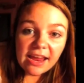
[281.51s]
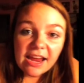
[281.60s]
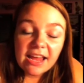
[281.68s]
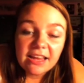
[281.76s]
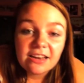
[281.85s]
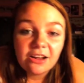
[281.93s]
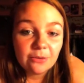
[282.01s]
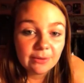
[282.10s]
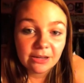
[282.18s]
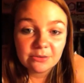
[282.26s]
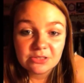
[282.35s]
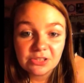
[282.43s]
And oh my
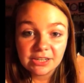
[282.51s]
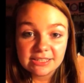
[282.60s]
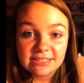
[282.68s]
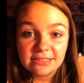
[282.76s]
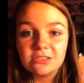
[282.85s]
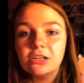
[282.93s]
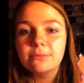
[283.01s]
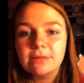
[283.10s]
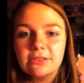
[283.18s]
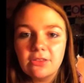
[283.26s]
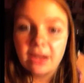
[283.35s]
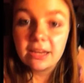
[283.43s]
god, it was crazy. Sorry, I'm
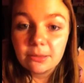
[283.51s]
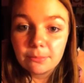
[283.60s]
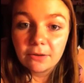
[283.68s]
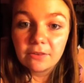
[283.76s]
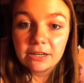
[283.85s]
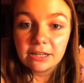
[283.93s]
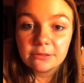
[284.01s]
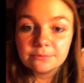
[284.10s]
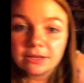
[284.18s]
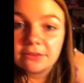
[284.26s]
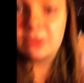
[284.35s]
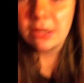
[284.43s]
like lying in bed right now.
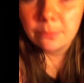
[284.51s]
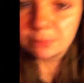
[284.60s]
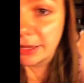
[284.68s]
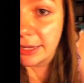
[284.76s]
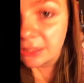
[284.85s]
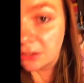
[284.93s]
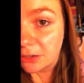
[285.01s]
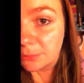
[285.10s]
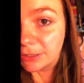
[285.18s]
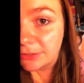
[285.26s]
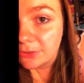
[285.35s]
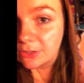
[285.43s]
I have like a blanket on
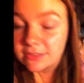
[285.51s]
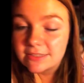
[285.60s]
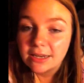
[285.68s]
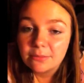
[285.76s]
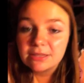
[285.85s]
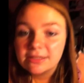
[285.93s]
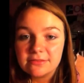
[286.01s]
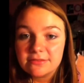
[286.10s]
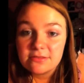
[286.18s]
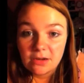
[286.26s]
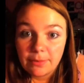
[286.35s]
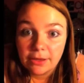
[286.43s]
me, if you can see. I'm like
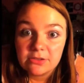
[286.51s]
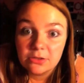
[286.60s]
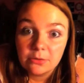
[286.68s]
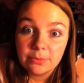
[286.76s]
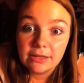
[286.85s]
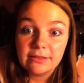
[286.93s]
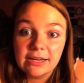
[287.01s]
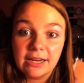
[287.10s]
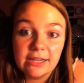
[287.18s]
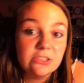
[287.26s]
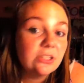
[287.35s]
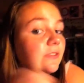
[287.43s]
about to go to bed. Like
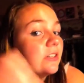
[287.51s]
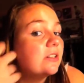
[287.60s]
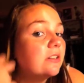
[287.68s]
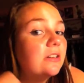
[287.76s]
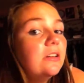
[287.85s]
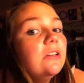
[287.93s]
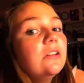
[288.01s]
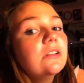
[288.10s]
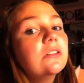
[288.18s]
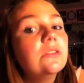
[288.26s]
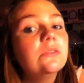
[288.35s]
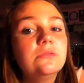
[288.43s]
I just have to
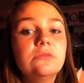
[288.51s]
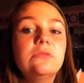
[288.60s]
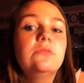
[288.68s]
go.